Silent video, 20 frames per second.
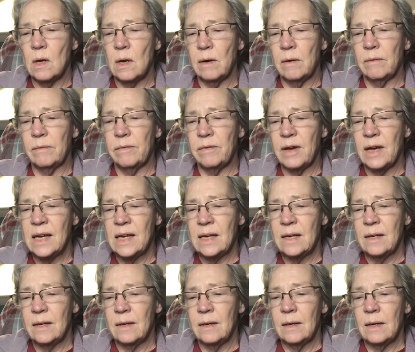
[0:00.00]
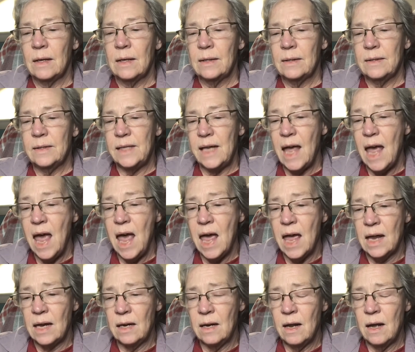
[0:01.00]
of
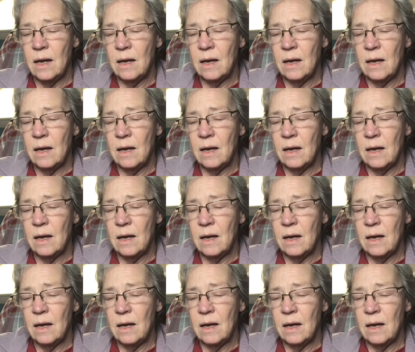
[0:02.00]
10